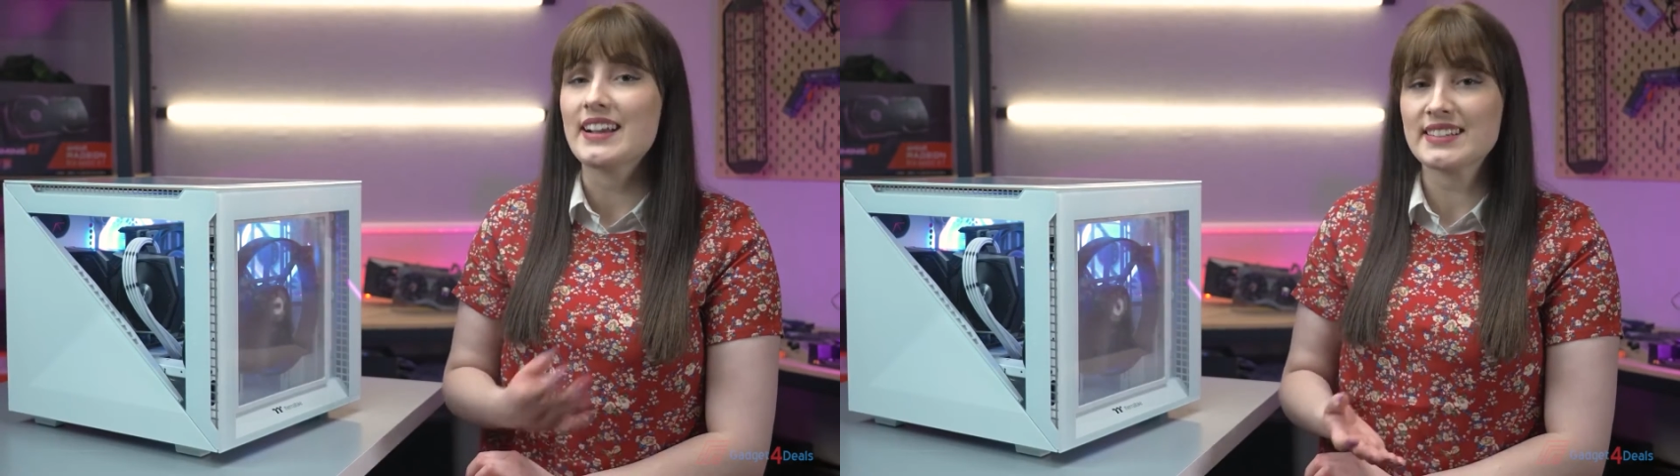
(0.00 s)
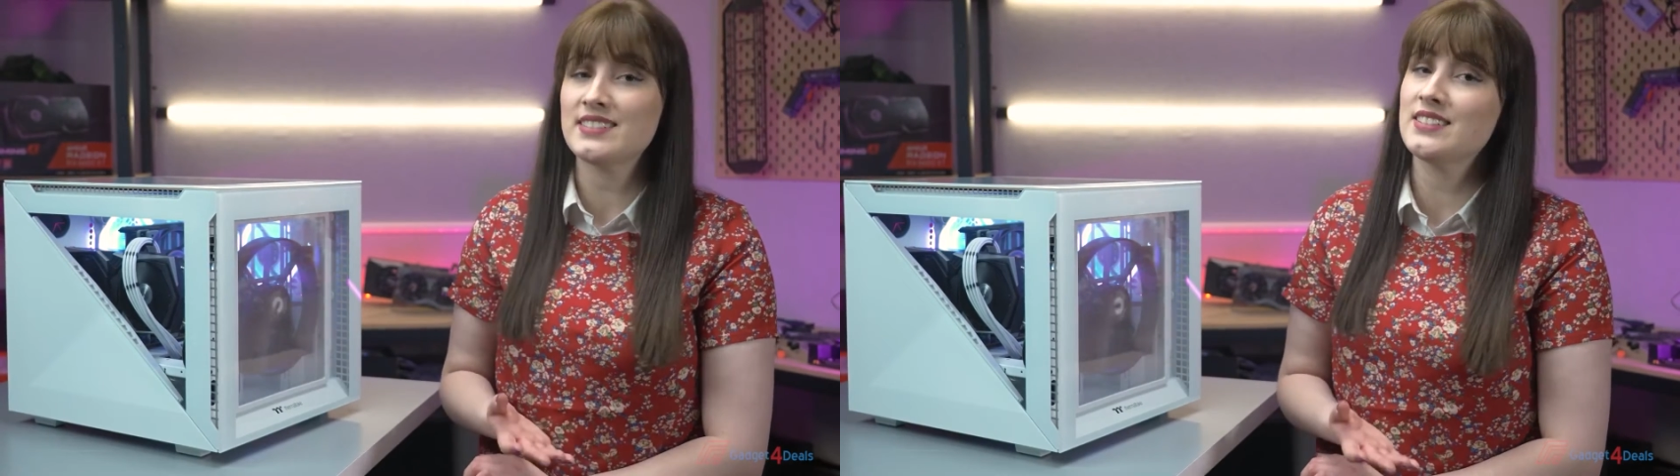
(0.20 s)

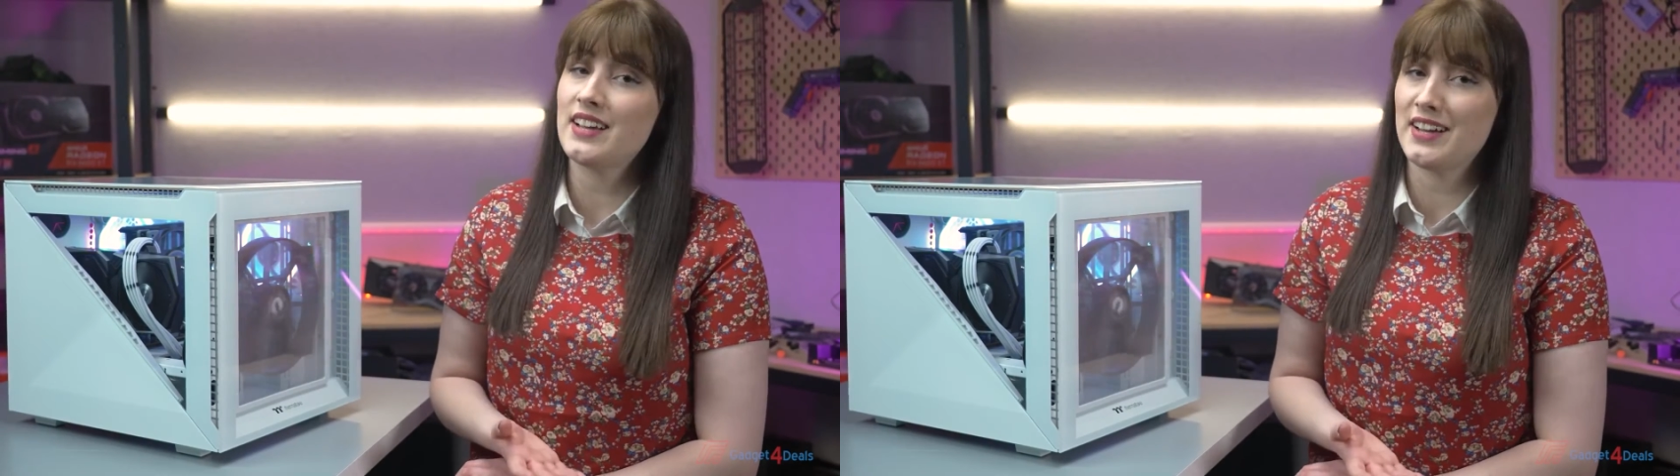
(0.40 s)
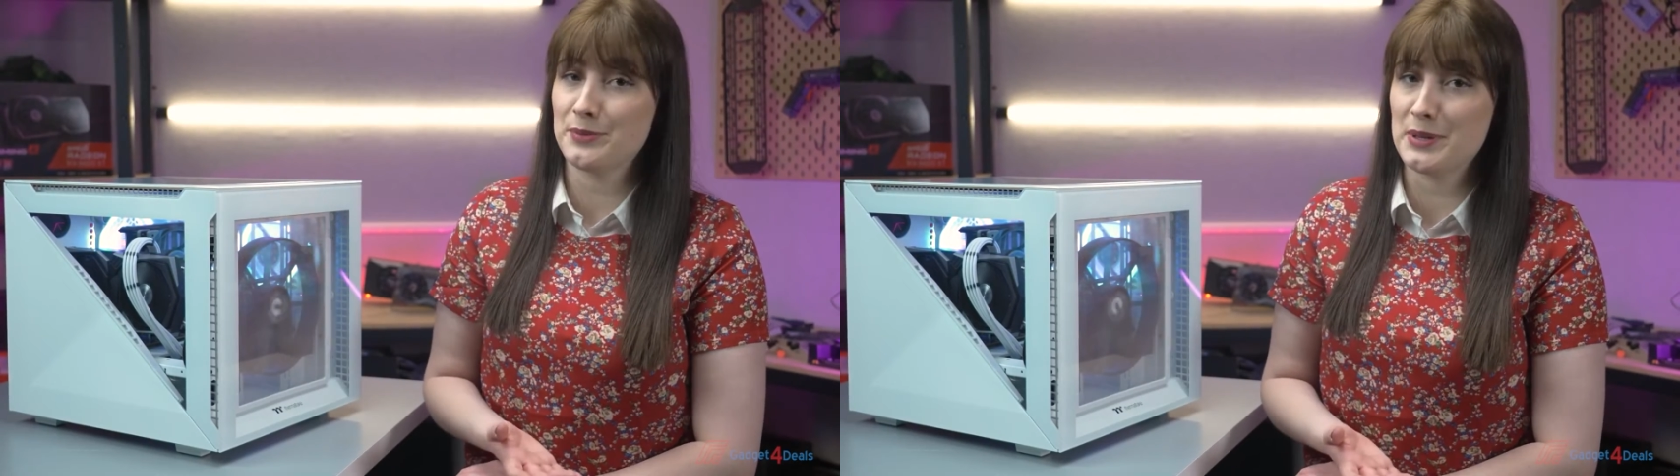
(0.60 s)

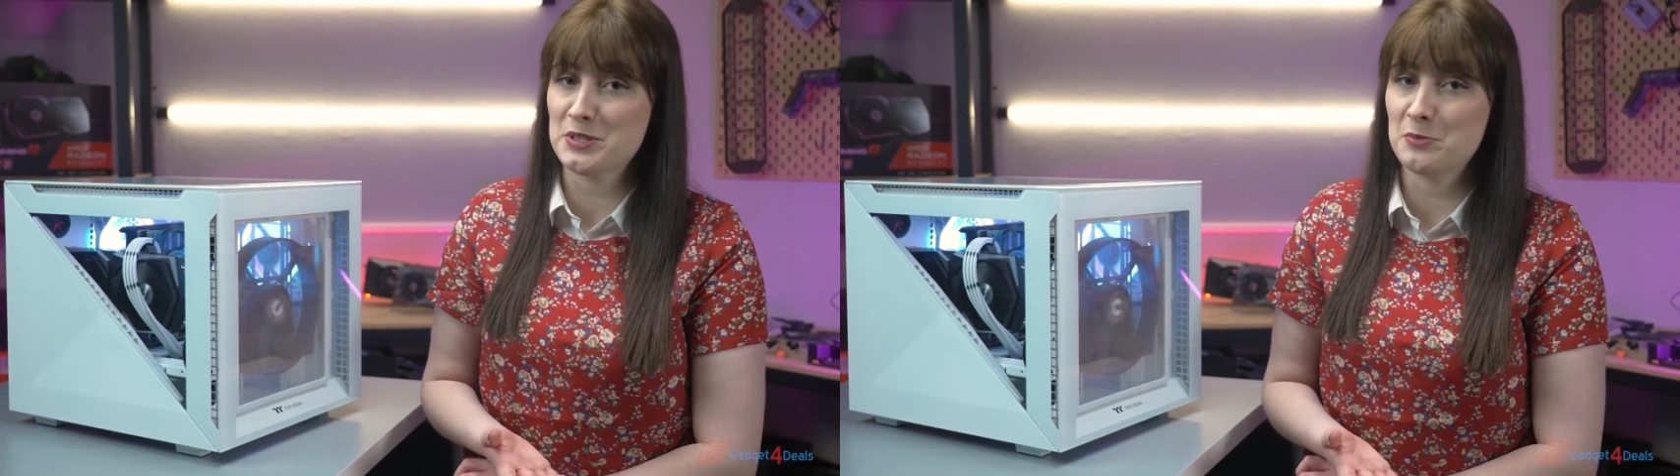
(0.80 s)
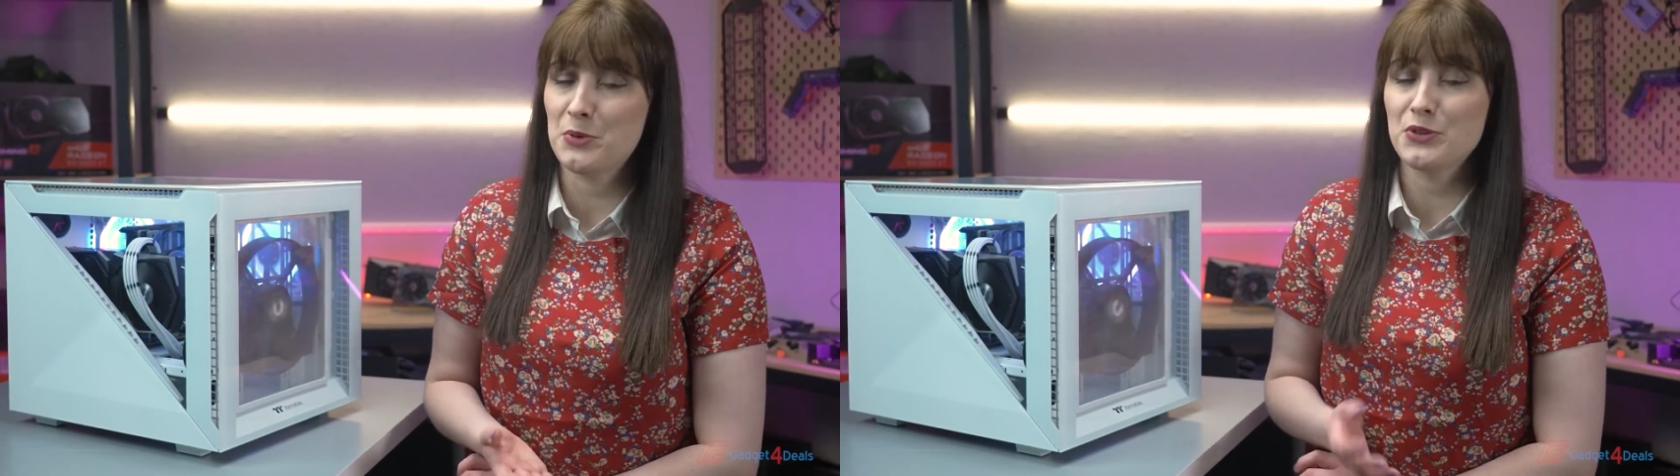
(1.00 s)
excellent hardware
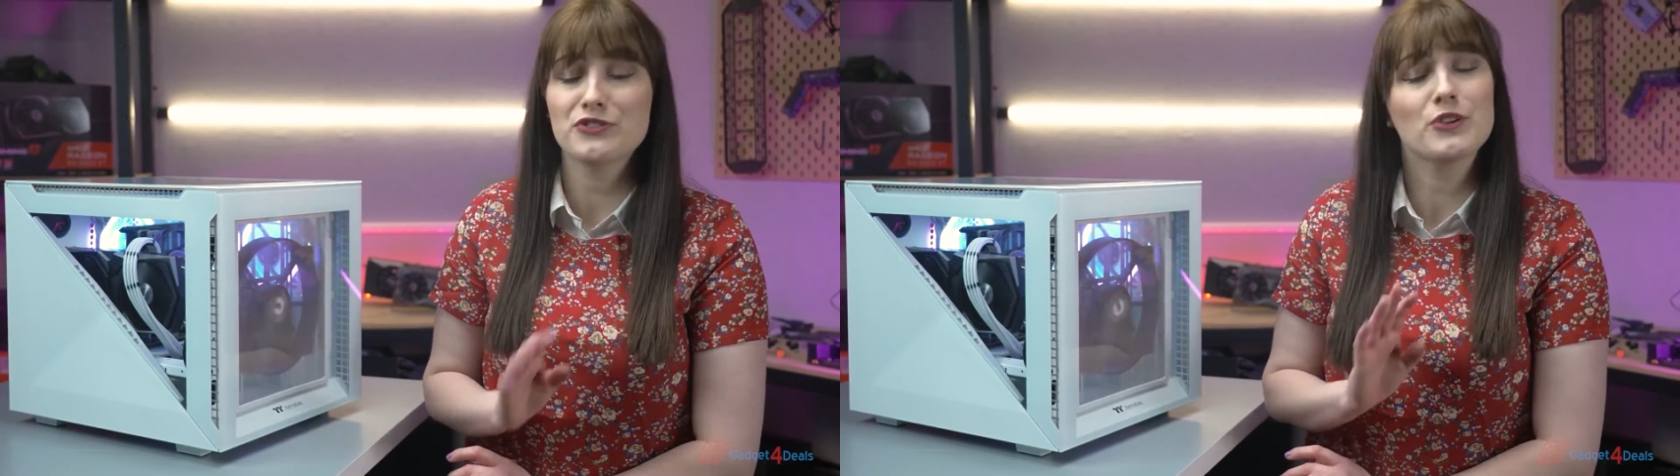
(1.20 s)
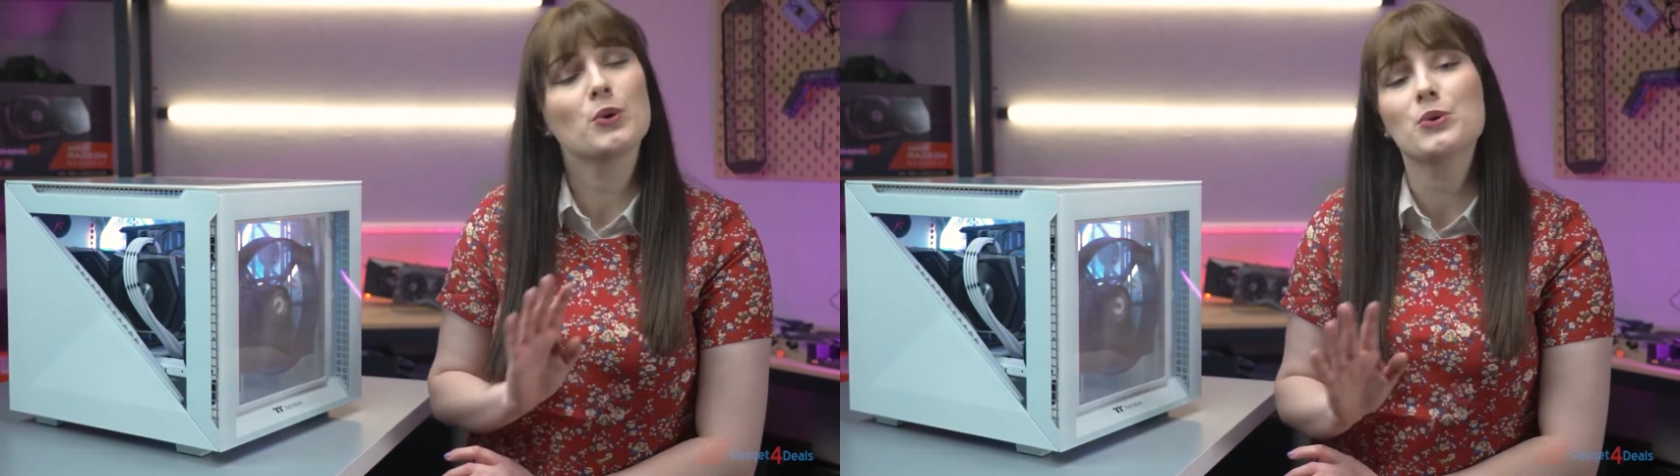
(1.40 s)
support
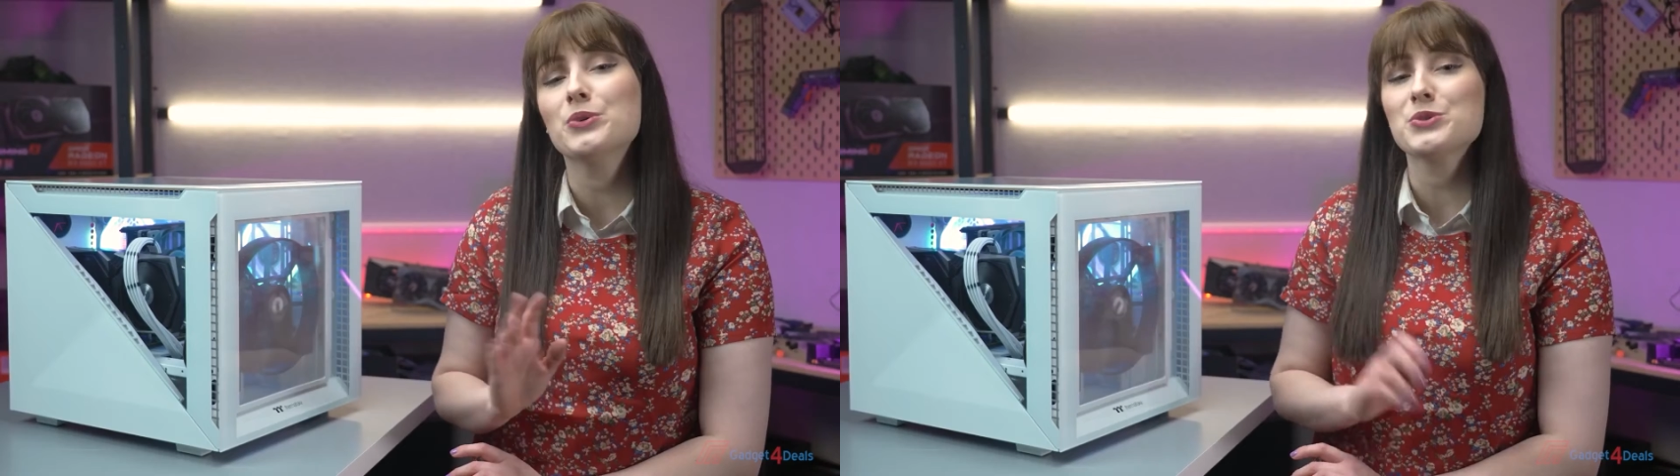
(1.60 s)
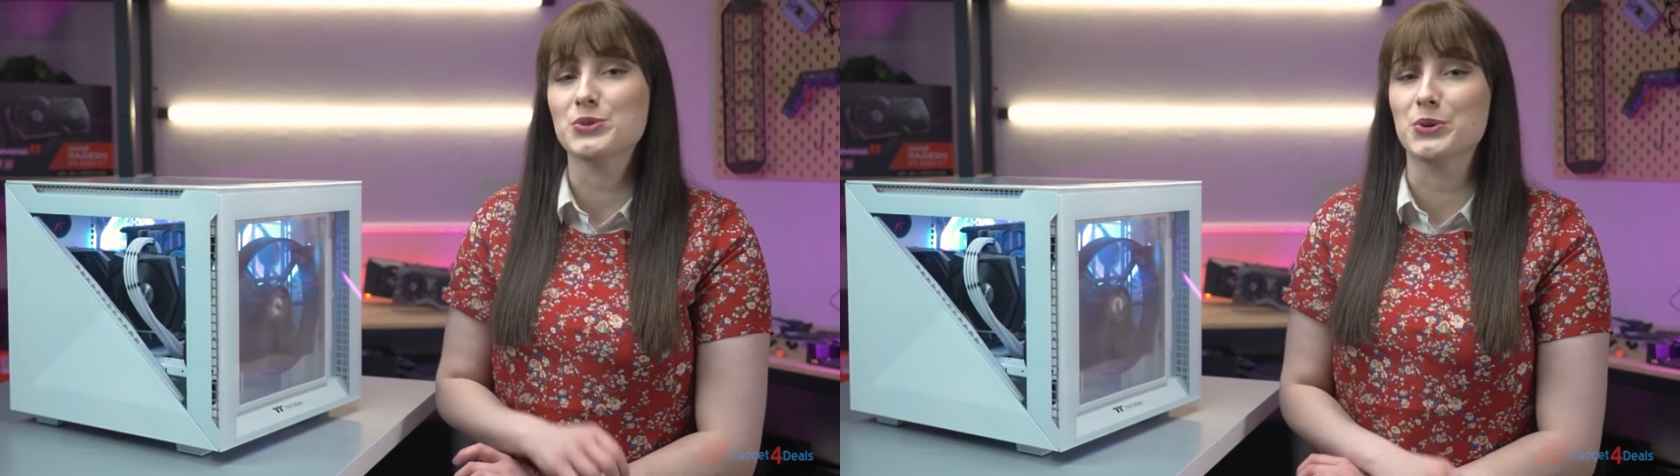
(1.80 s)
for
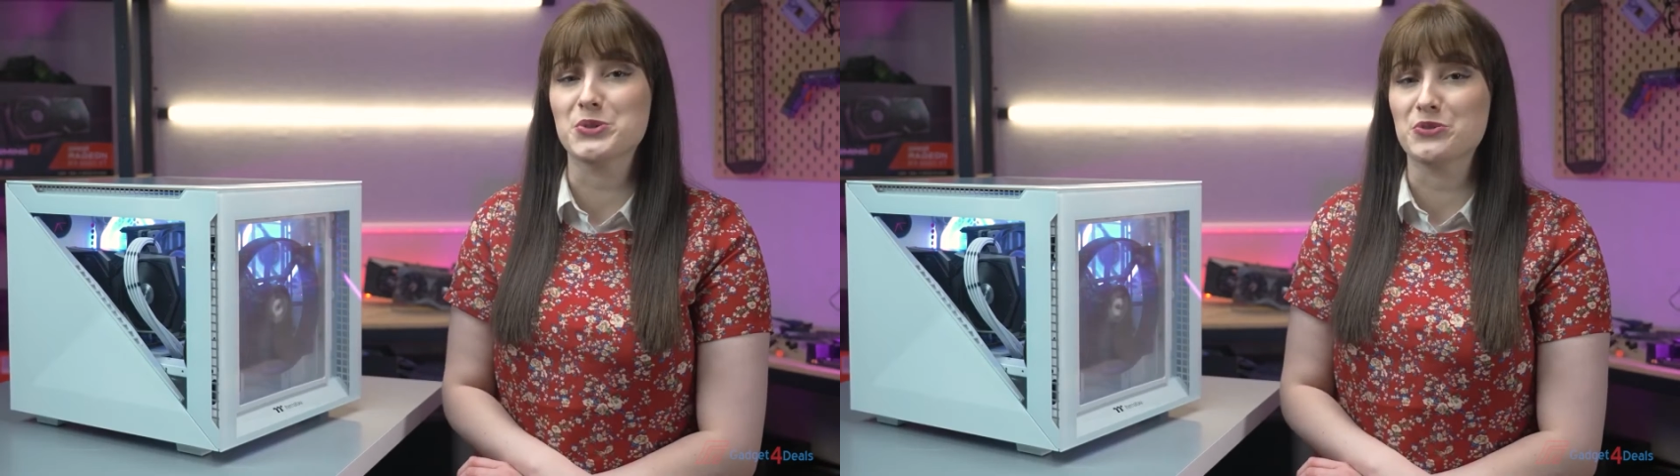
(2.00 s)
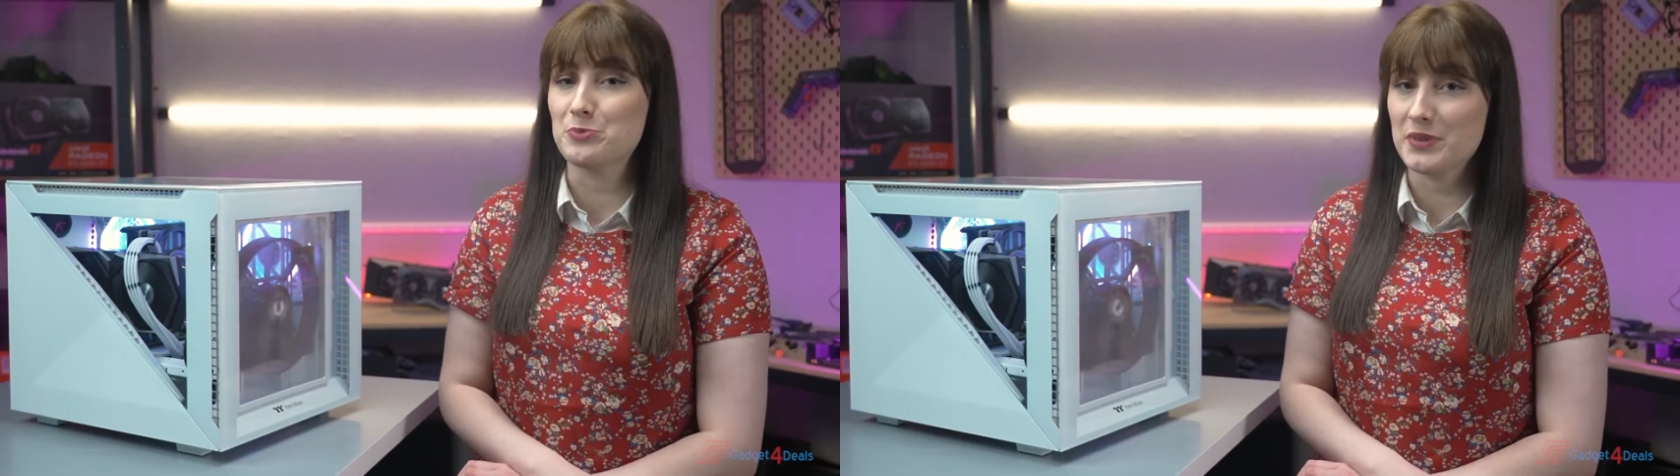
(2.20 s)
all
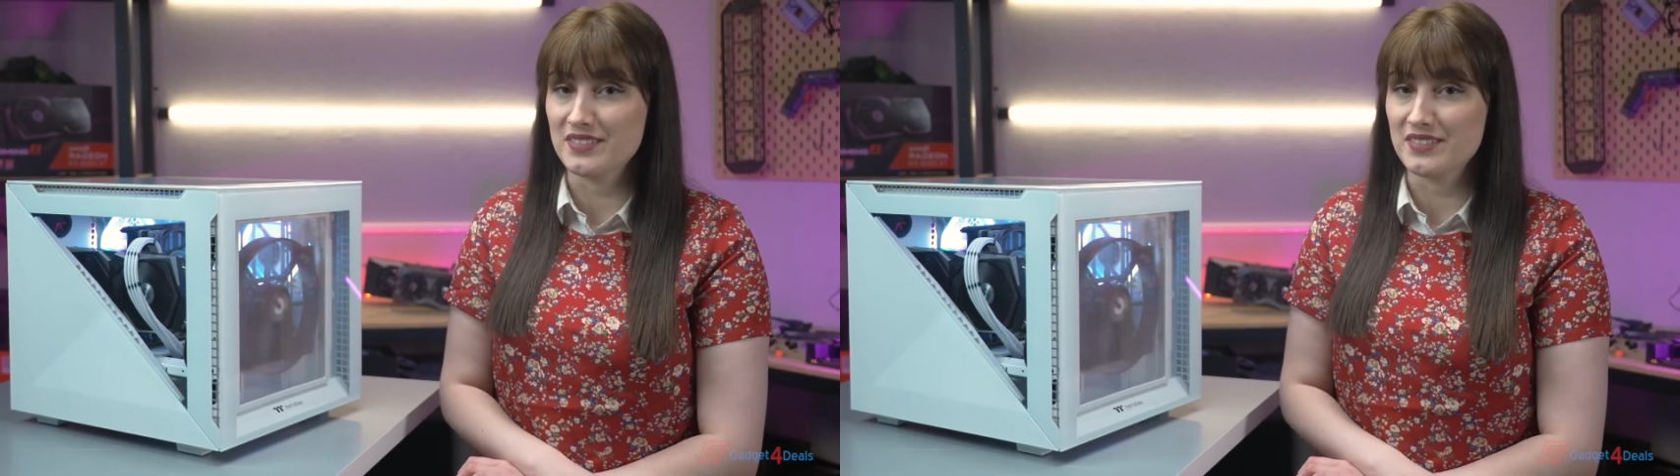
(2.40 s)
sorts of